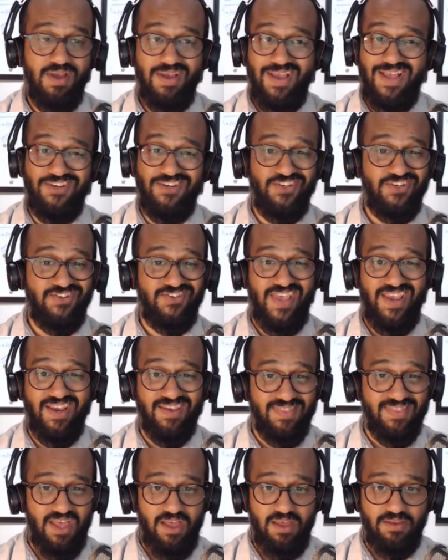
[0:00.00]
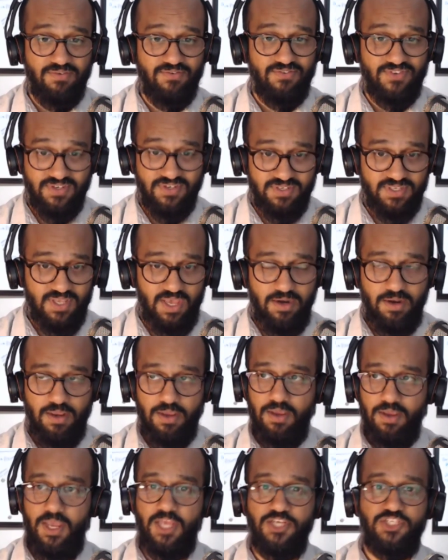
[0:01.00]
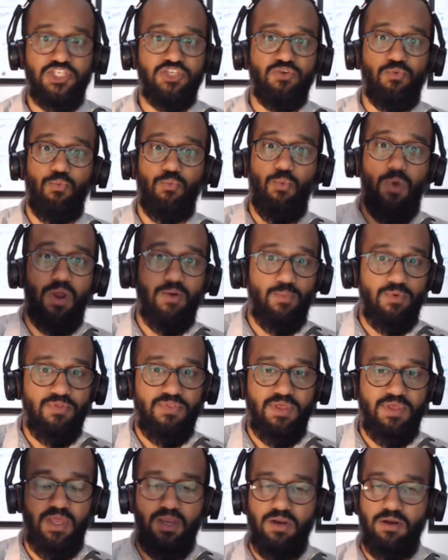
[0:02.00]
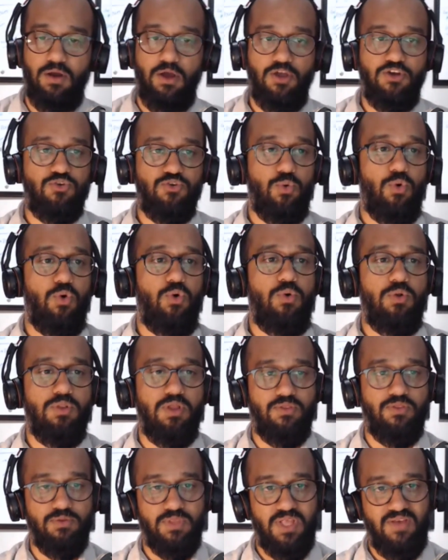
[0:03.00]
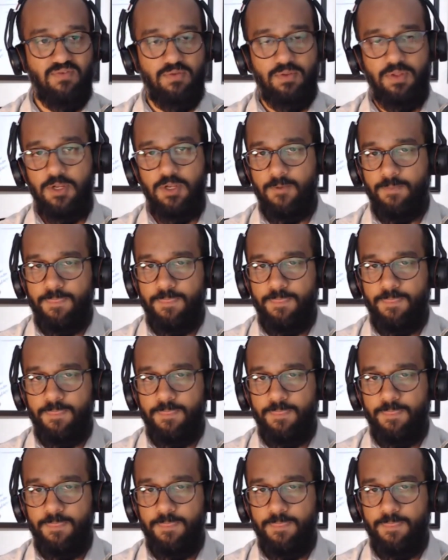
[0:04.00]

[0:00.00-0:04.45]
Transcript: And she's taken that since then, and she's run with it and gone to a whole other level.